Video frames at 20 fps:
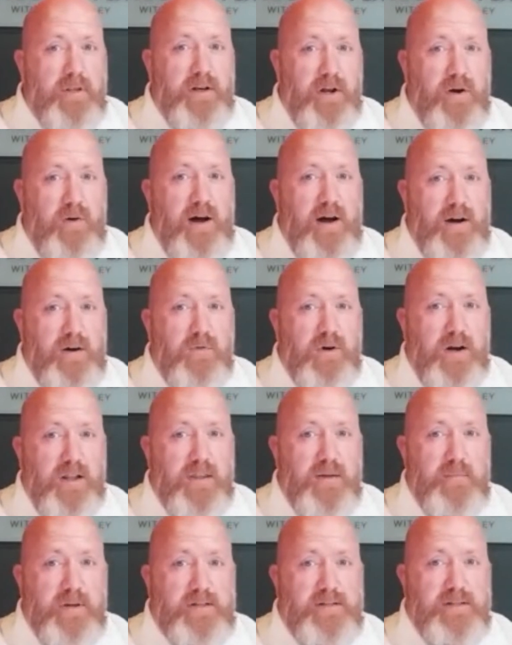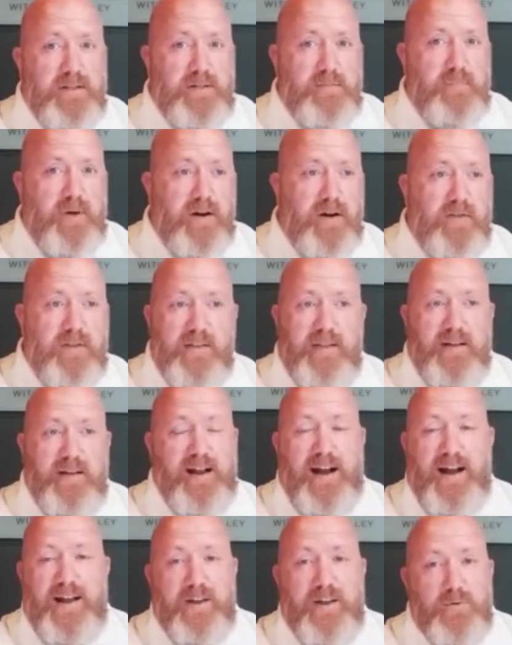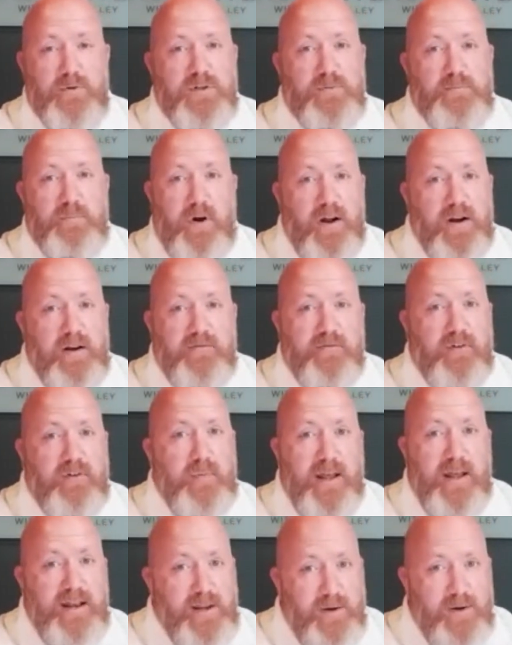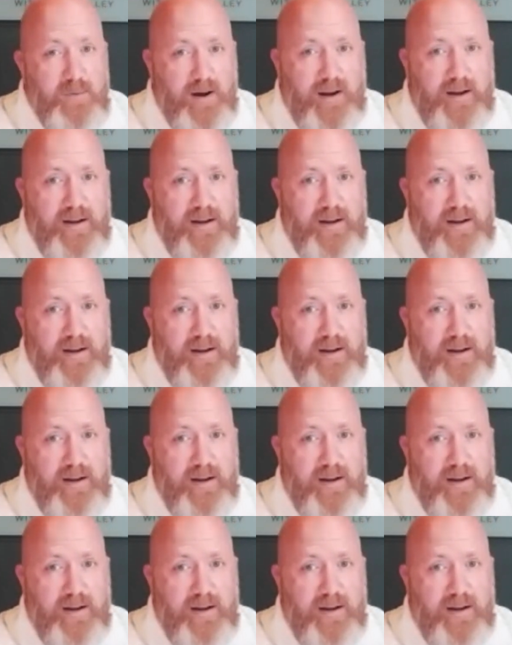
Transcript: know how to run the business better than the guy you just bought it from anyway,